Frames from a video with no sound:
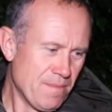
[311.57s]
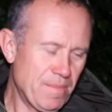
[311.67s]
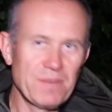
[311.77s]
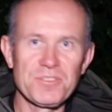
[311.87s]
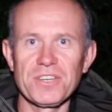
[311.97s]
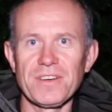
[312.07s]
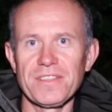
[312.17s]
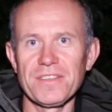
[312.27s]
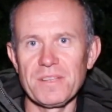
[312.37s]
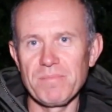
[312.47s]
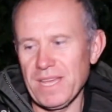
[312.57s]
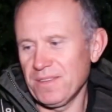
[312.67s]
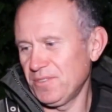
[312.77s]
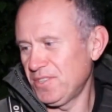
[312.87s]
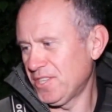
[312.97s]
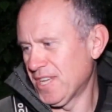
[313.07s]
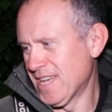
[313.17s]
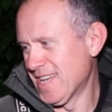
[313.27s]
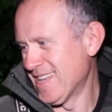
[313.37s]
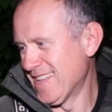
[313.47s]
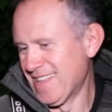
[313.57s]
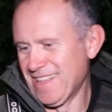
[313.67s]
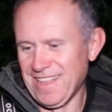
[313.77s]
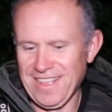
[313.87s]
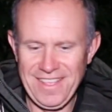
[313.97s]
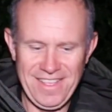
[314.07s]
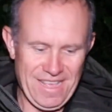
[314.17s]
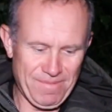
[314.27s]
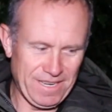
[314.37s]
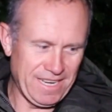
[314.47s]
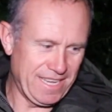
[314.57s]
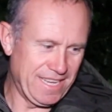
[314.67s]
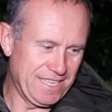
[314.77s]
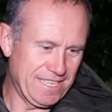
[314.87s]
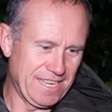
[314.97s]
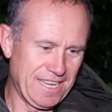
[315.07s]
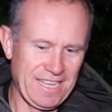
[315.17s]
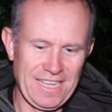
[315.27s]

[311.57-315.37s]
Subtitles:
Pound shy of 30 pounds, happy days.